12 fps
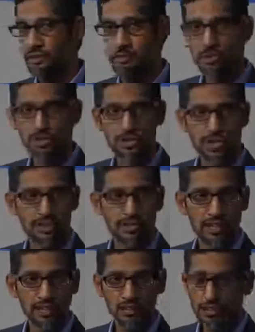But today we
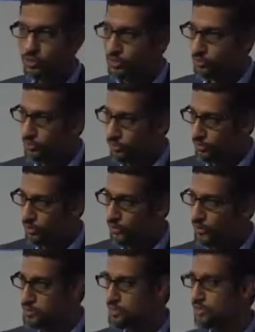launched Google
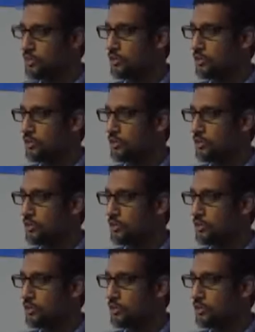Photos.